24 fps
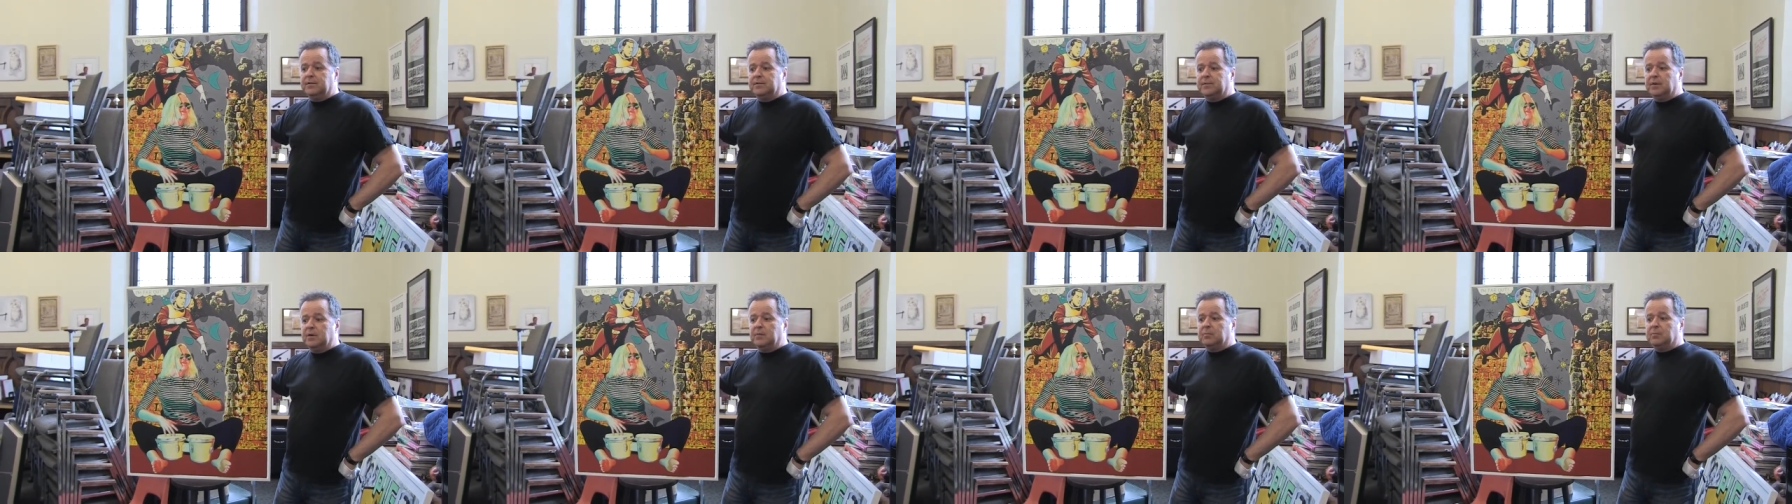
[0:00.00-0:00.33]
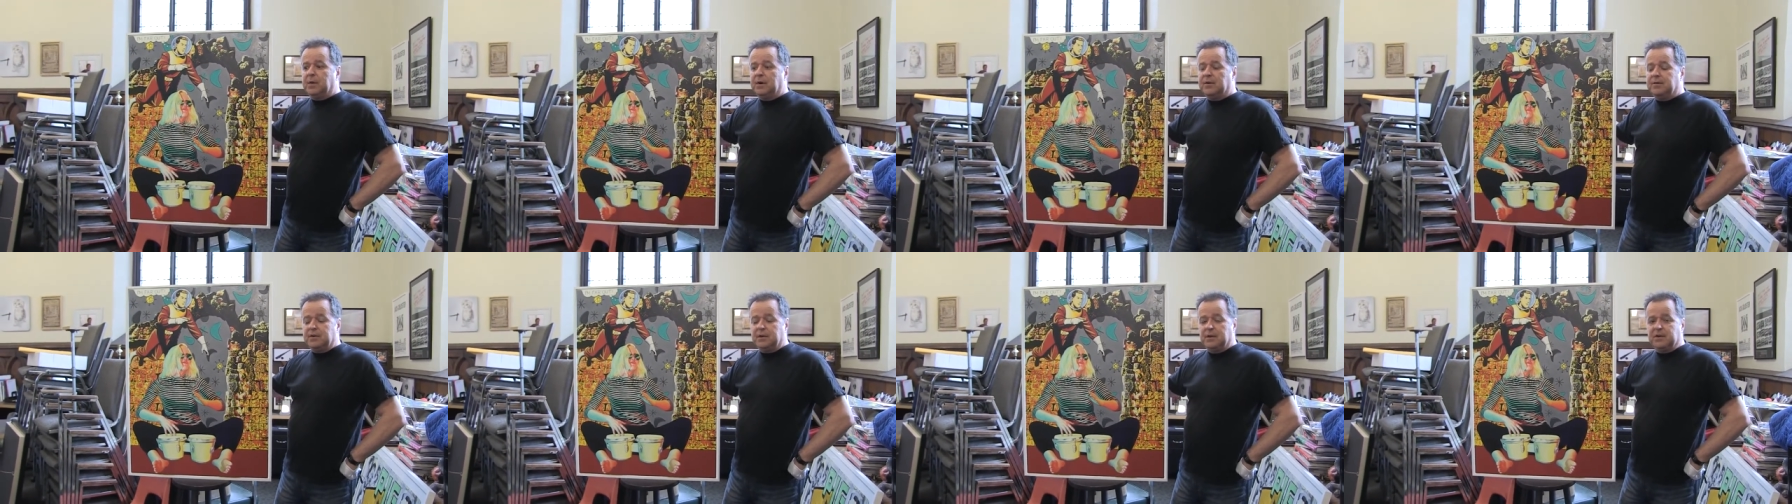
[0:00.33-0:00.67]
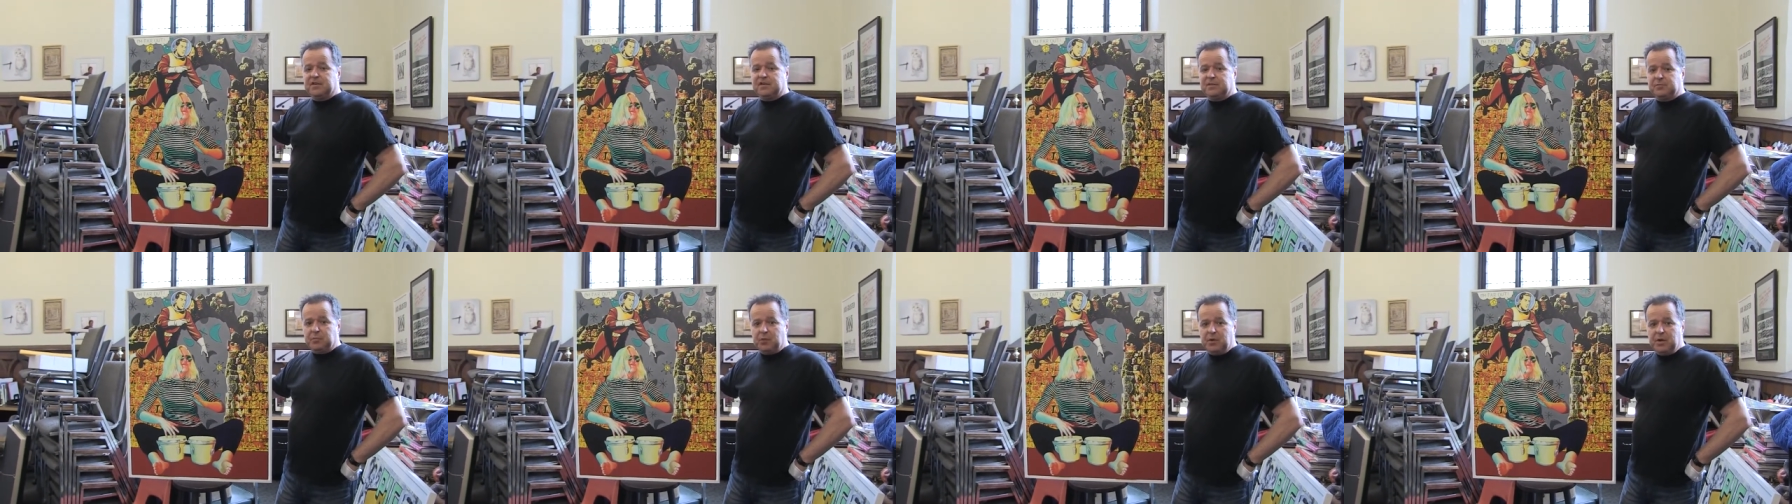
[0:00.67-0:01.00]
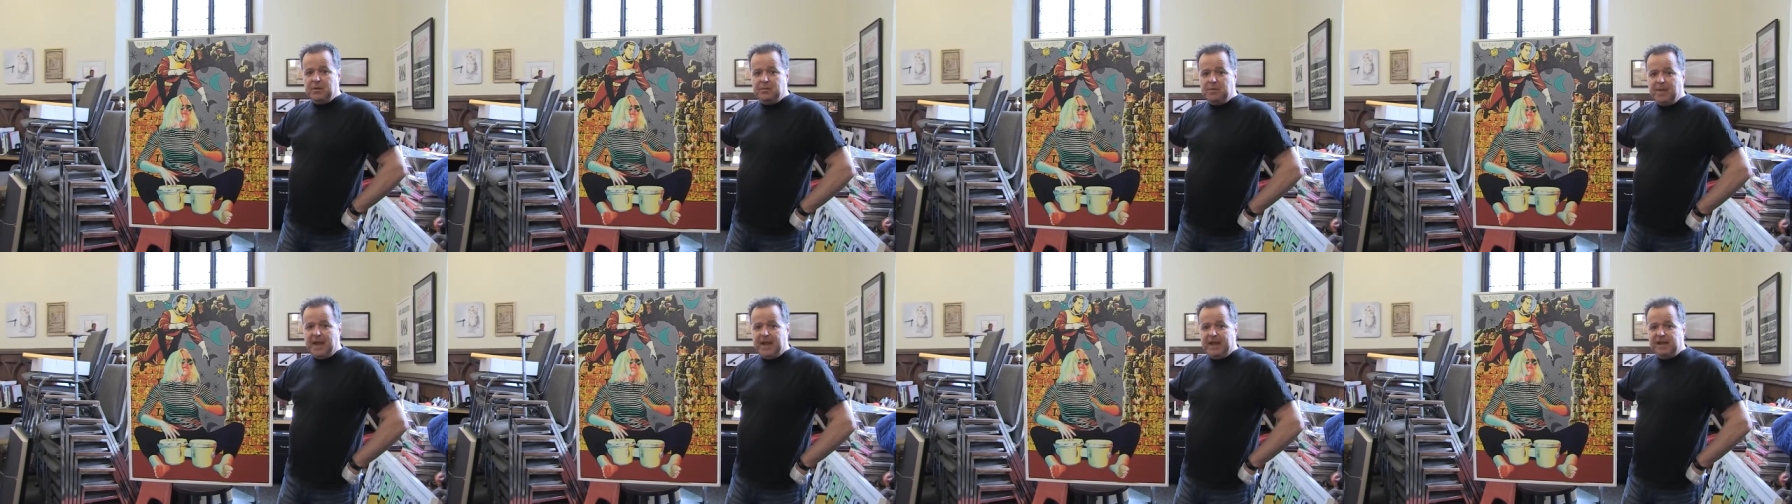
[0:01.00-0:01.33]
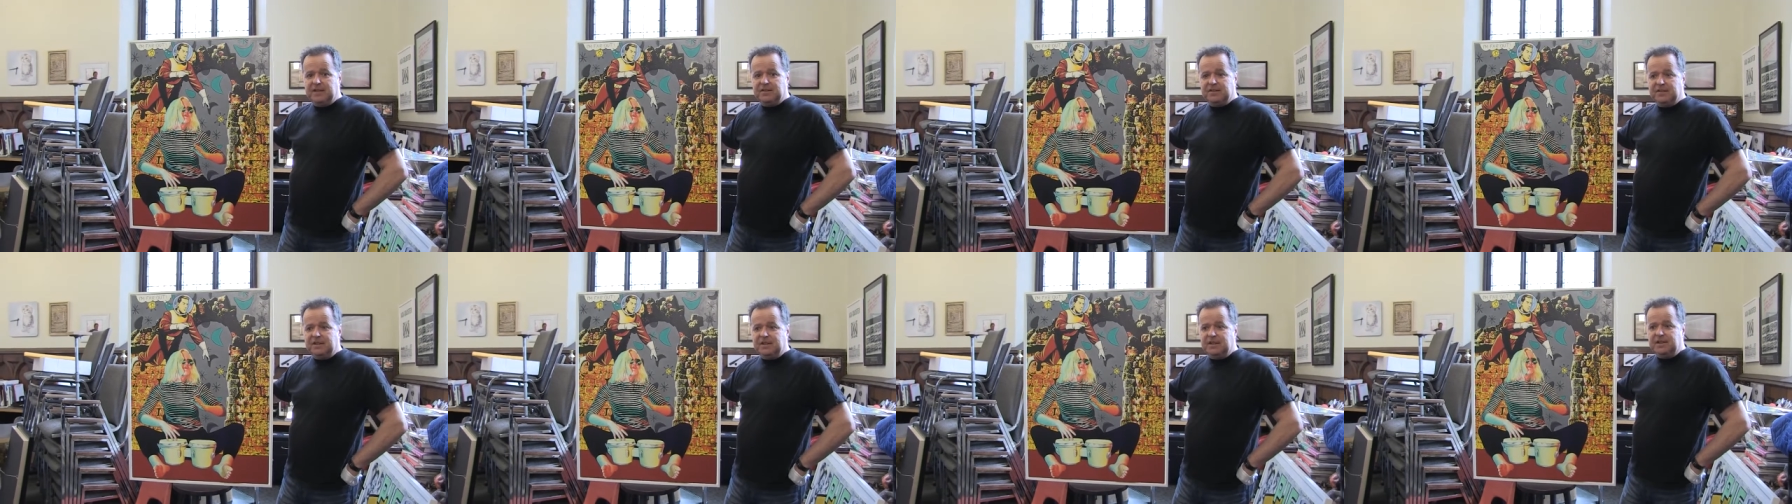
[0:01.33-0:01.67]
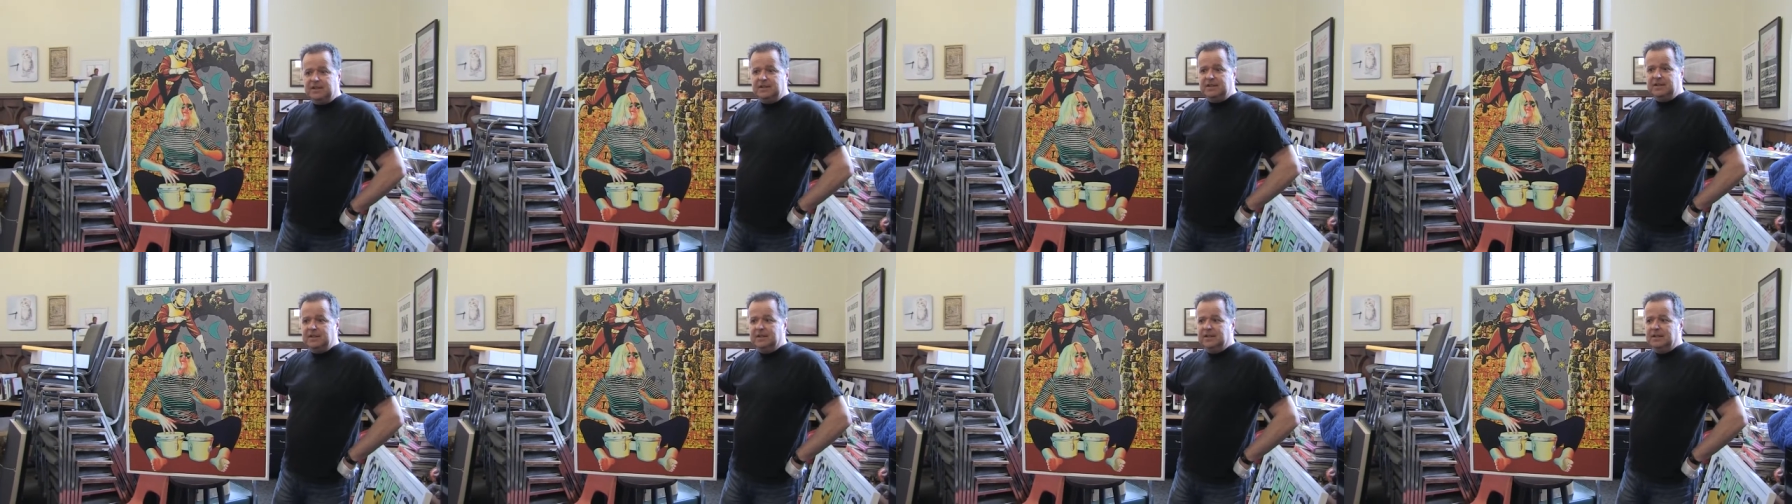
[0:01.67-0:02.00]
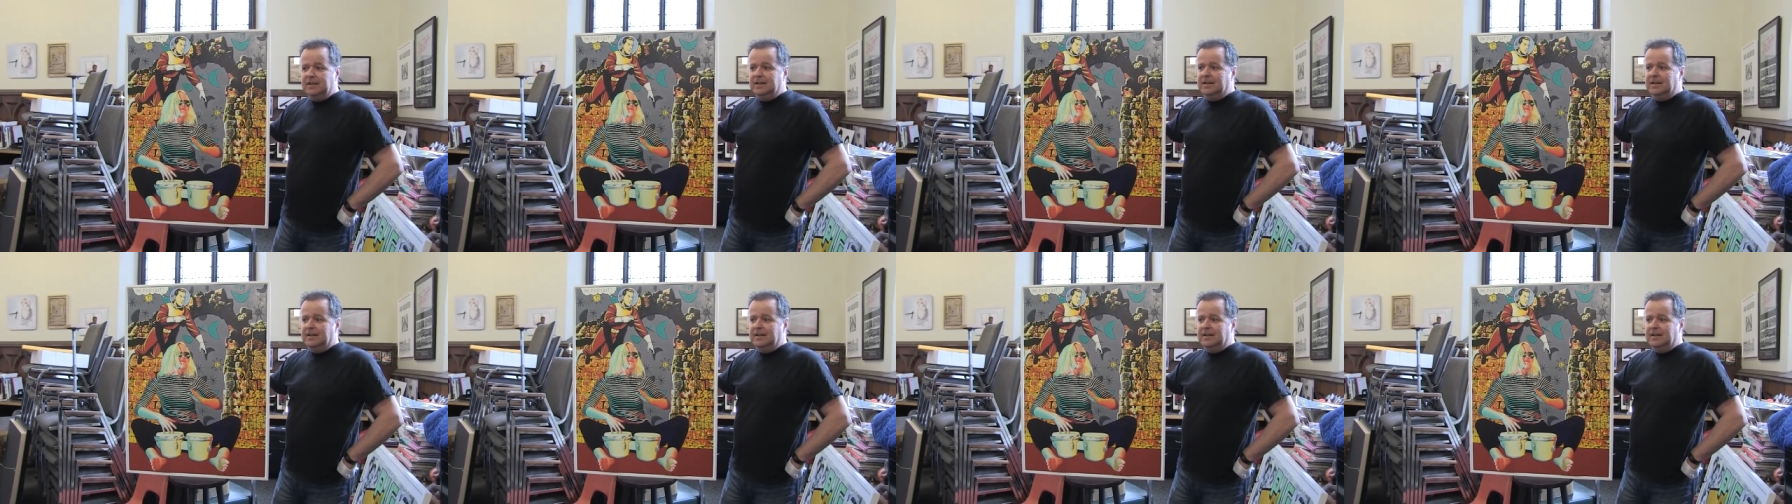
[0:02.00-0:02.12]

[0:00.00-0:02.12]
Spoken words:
for Buffalo Spree magazine.